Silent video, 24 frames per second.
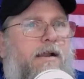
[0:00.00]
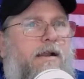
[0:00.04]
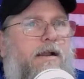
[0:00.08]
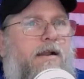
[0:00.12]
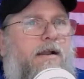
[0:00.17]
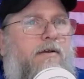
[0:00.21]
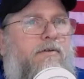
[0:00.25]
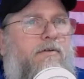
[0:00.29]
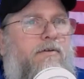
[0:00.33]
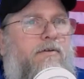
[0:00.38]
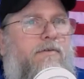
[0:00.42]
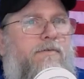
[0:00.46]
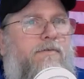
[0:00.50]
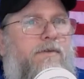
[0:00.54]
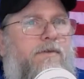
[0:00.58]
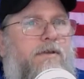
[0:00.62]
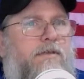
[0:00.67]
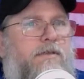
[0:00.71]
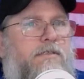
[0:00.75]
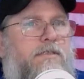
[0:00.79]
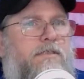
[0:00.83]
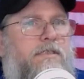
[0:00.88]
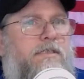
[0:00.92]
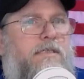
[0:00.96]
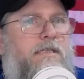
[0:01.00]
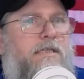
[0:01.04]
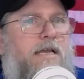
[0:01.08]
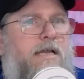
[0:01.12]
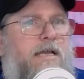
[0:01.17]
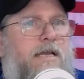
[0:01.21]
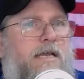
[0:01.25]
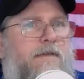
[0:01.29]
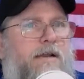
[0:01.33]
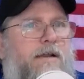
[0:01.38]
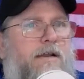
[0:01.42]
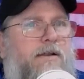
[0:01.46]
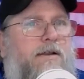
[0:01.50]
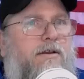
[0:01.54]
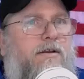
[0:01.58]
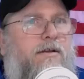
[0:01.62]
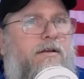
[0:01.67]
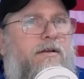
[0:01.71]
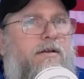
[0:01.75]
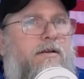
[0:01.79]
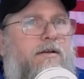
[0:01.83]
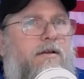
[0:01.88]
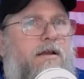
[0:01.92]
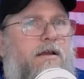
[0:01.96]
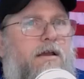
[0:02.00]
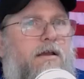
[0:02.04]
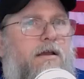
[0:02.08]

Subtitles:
And I don't know if you can see that very good,